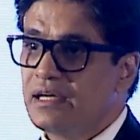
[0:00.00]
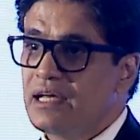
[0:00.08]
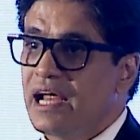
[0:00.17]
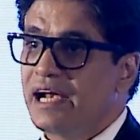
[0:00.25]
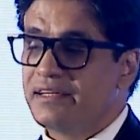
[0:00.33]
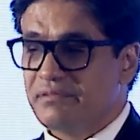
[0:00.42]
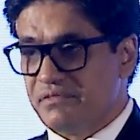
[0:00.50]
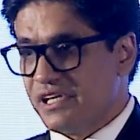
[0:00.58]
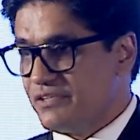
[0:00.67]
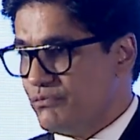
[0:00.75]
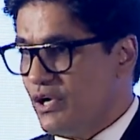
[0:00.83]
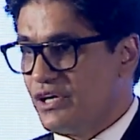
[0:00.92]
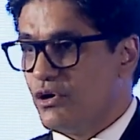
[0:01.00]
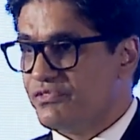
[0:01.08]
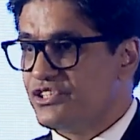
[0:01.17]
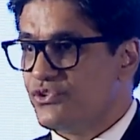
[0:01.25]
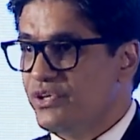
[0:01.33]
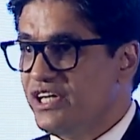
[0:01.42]
And one of
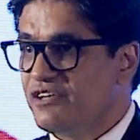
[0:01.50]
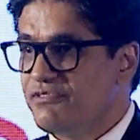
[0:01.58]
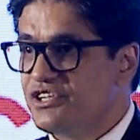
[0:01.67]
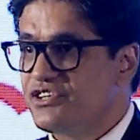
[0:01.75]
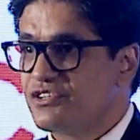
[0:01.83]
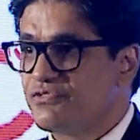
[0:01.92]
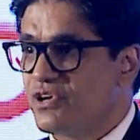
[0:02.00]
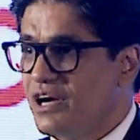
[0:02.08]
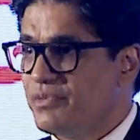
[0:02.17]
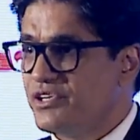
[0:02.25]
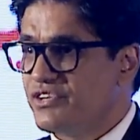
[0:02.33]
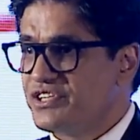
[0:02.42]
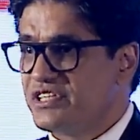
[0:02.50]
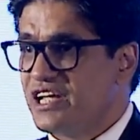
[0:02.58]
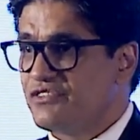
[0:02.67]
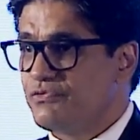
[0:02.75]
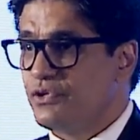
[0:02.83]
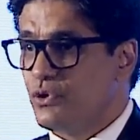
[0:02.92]
the unique features for arbitration,
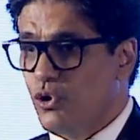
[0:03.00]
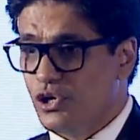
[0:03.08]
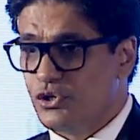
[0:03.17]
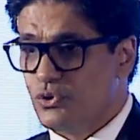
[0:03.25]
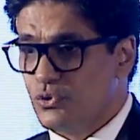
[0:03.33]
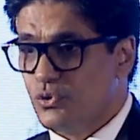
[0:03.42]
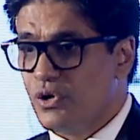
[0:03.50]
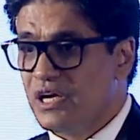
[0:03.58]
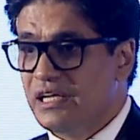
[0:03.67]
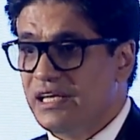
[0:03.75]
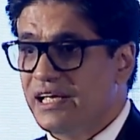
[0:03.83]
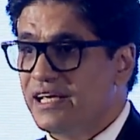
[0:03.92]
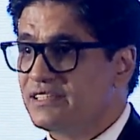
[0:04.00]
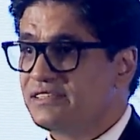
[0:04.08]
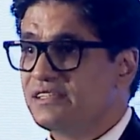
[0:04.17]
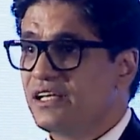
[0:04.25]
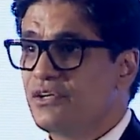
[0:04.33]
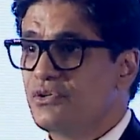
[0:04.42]
as we all know,
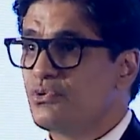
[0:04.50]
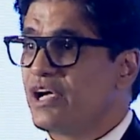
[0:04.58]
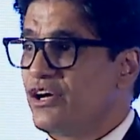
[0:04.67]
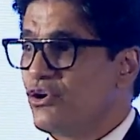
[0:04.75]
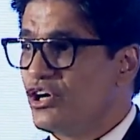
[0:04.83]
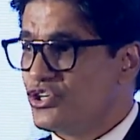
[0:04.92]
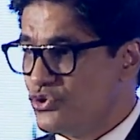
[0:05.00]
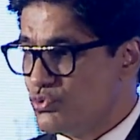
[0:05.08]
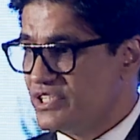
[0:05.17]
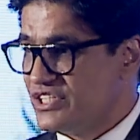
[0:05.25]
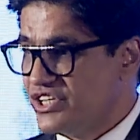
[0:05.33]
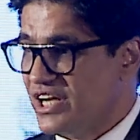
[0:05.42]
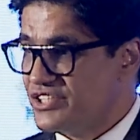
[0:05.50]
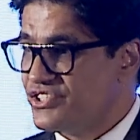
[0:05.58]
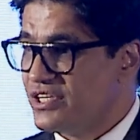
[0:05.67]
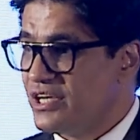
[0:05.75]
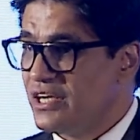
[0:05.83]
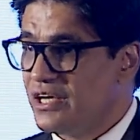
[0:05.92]
is you cannot choose a
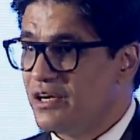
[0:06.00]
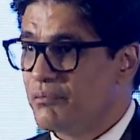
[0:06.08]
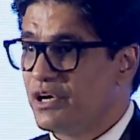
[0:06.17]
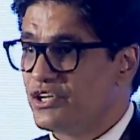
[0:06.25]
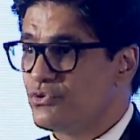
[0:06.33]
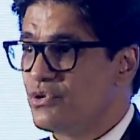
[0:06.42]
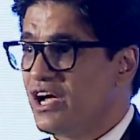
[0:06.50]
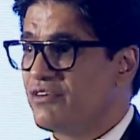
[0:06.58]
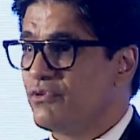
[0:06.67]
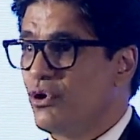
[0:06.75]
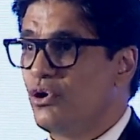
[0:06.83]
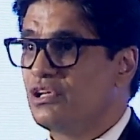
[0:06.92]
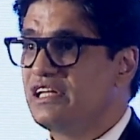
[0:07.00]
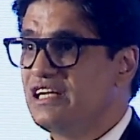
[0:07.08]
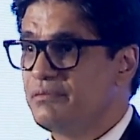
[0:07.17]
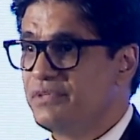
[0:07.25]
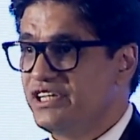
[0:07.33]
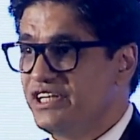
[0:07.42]
judge, but you have all the
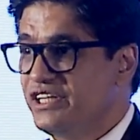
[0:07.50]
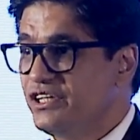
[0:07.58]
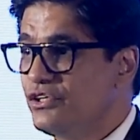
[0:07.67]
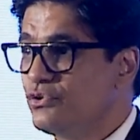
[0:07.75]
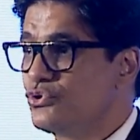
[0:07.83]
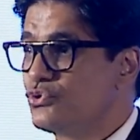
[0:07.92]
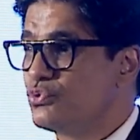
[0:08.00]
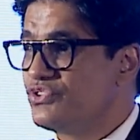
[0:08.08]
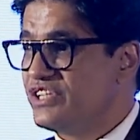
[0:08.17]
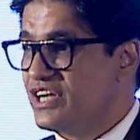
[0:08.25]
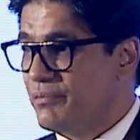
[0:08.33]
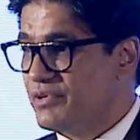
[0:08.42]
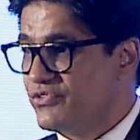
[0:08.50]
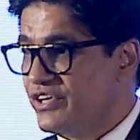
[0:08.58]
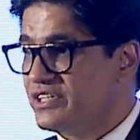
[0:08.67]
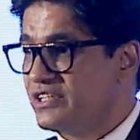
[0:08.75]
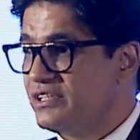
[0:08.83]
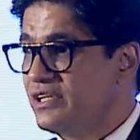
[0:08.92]
liberty to choose the
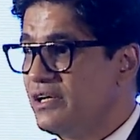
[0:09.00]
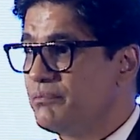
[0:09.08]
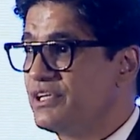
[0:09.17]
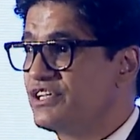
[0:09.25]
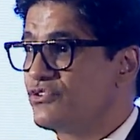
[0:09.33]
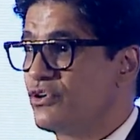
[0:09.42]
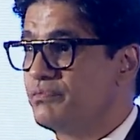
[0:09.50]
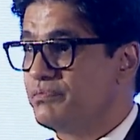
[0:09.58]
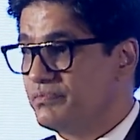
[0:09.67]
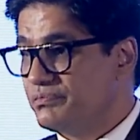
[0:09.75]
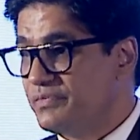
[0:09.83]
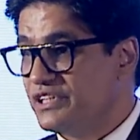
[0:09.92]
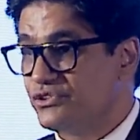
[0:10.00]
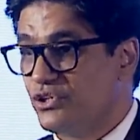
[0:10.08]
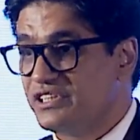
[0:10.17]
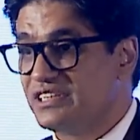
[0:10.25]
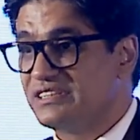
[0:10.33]
arbitrator based on their